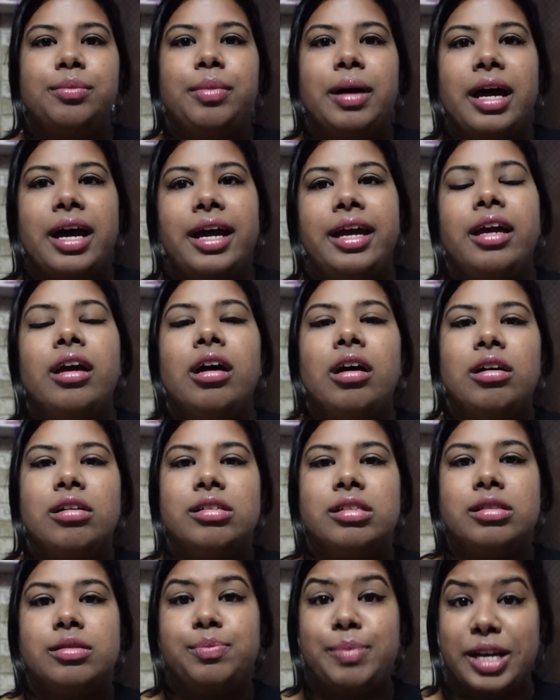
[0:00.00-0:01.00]
by a
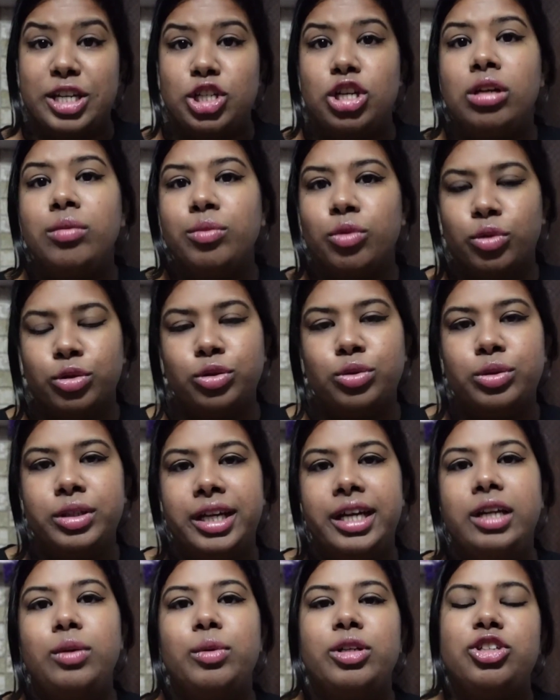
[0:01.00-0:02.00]
special
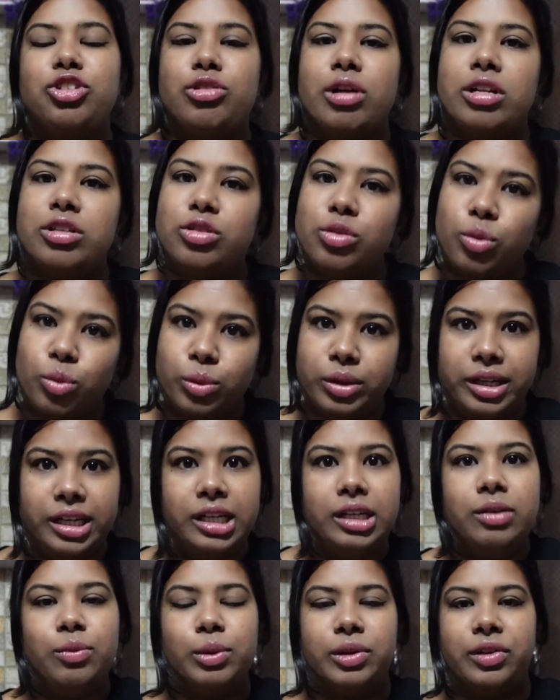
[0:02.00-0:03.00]
monorail which runs
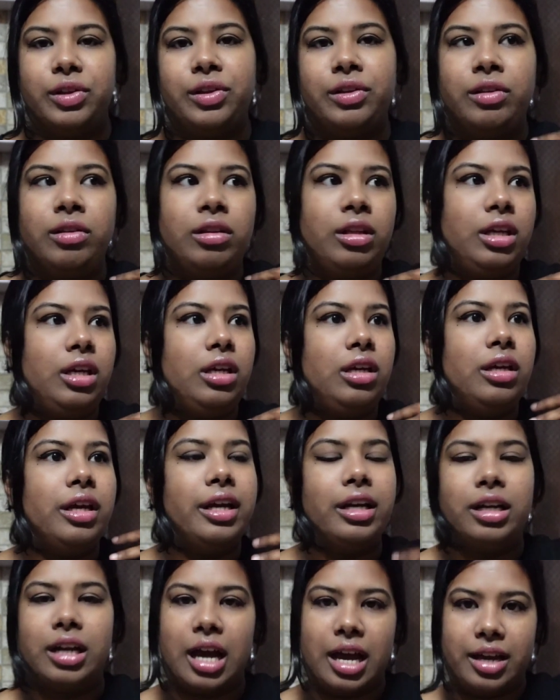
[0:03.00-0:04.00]
only within the
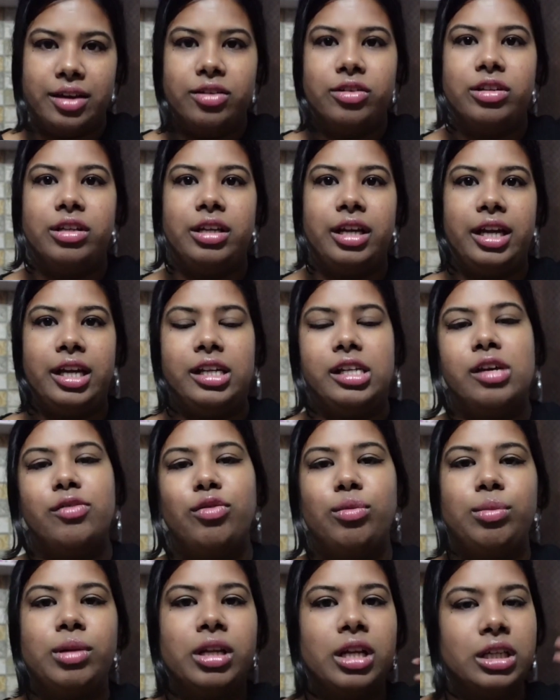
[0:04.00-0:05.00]
entire area
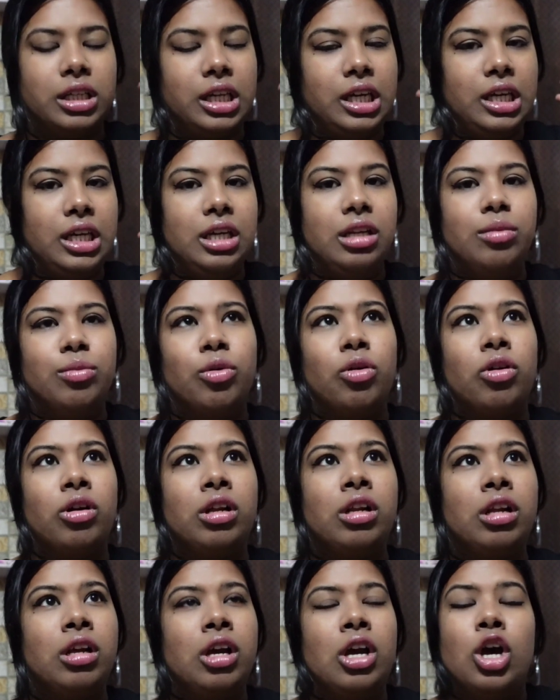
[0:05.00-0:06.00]
from the Nakheel
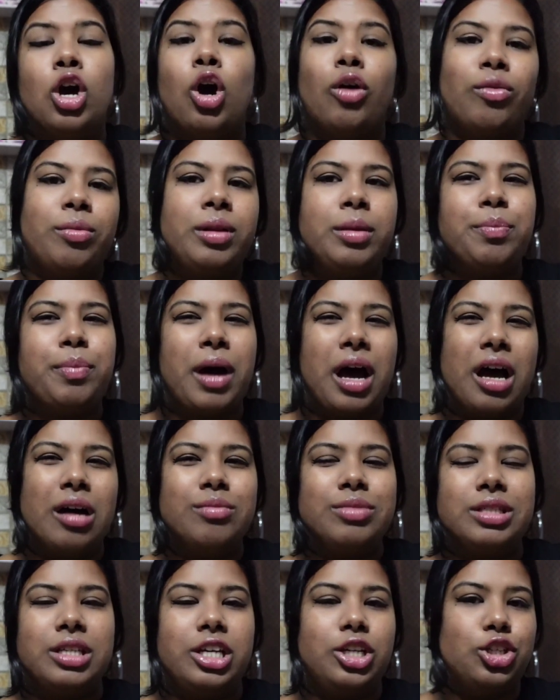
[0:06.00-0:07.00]
Mall or from the Palm
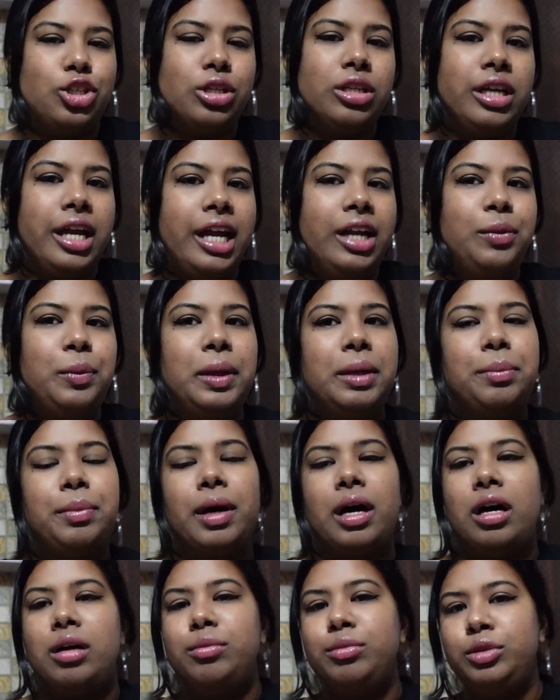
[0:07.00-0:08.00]
Station, Gateway
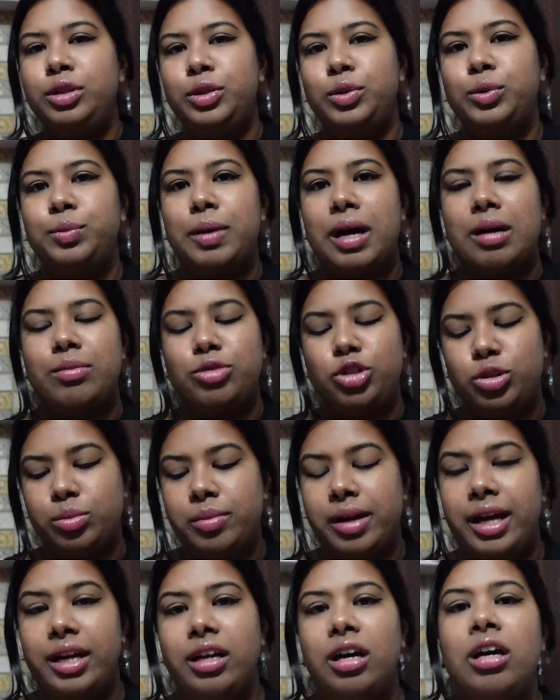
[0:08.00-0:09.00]
Palm, to Palm
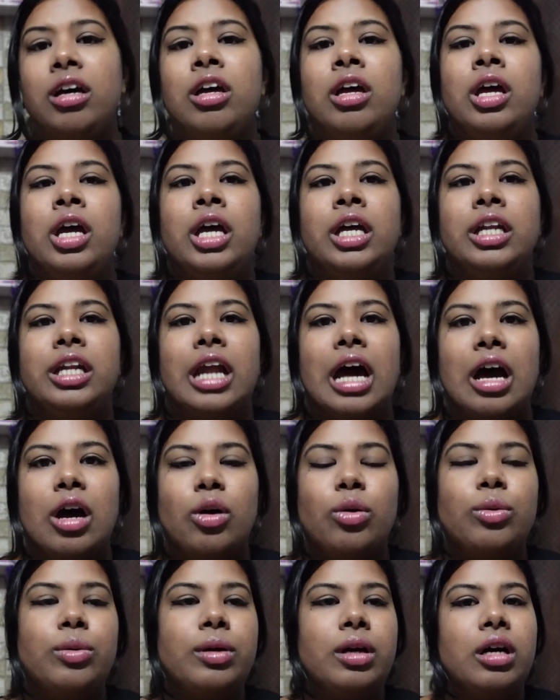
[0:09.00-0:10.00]
Jumeirah.
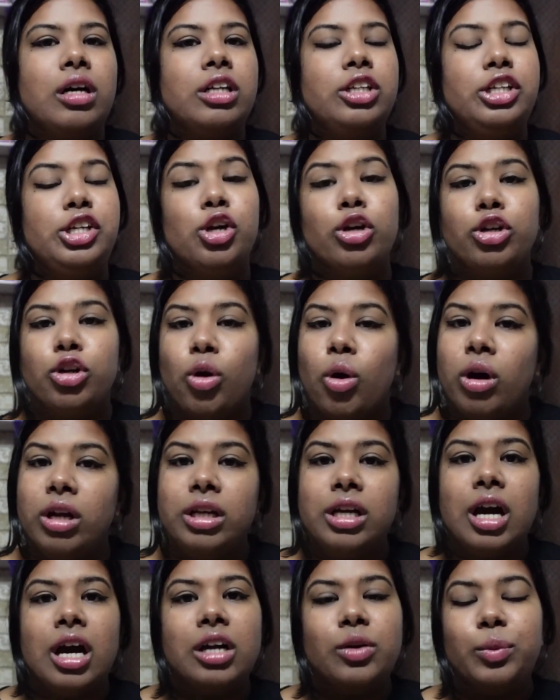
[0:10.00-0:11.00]
Now your NOL
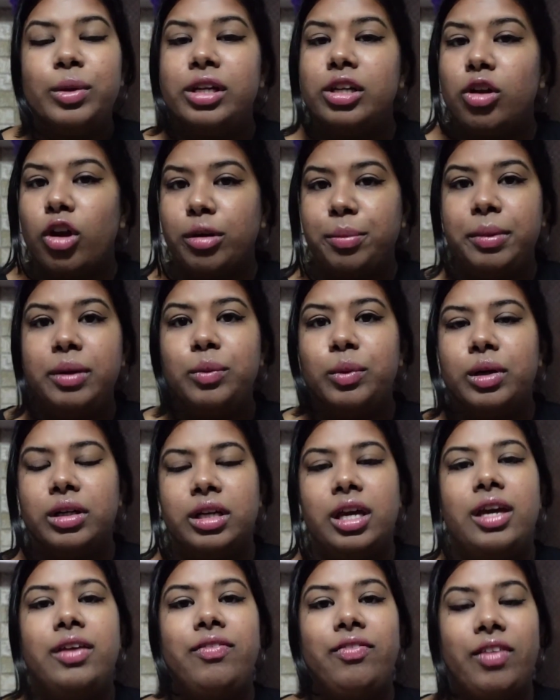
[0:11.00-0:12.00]
card will not be
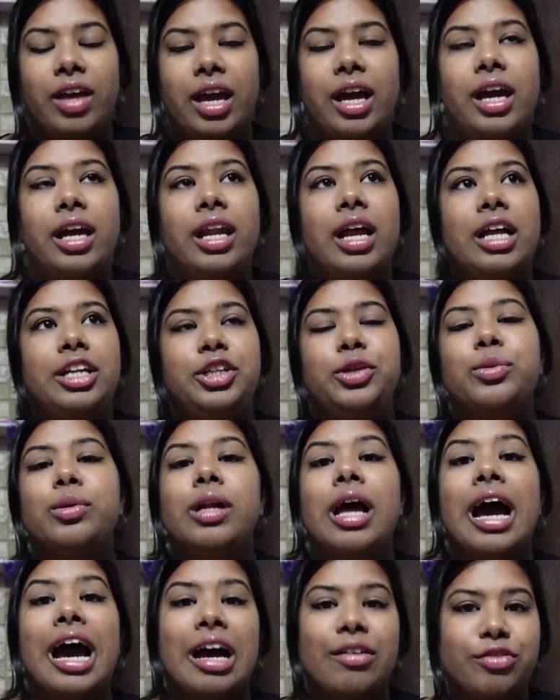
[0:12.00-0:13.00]
working there, and you will
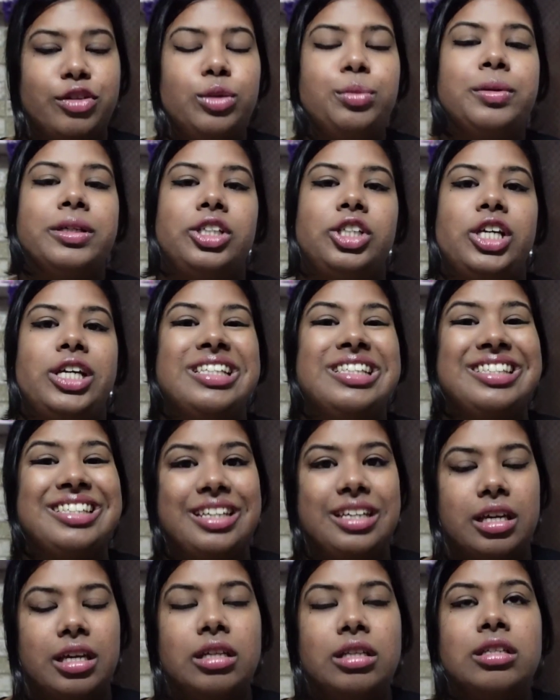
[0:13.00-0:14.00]
have to purchase
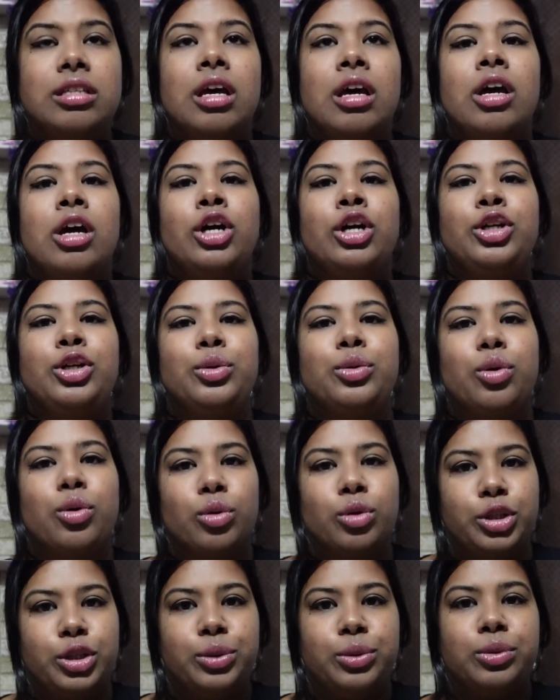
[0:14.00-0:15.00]
tickets to
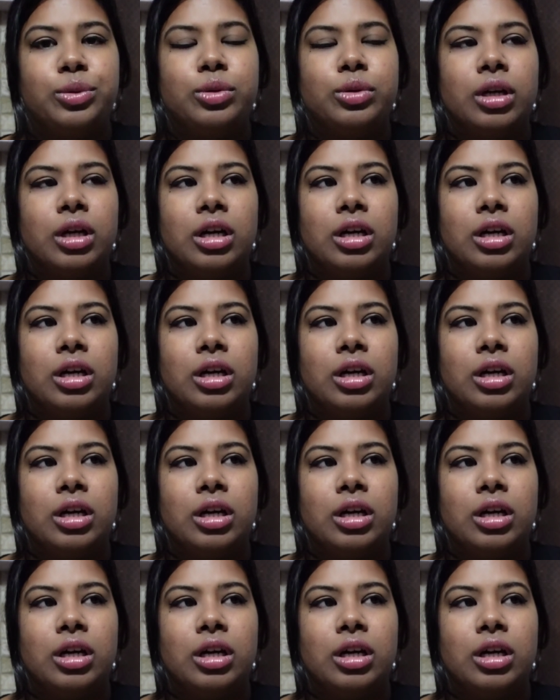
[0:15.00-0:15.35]
go to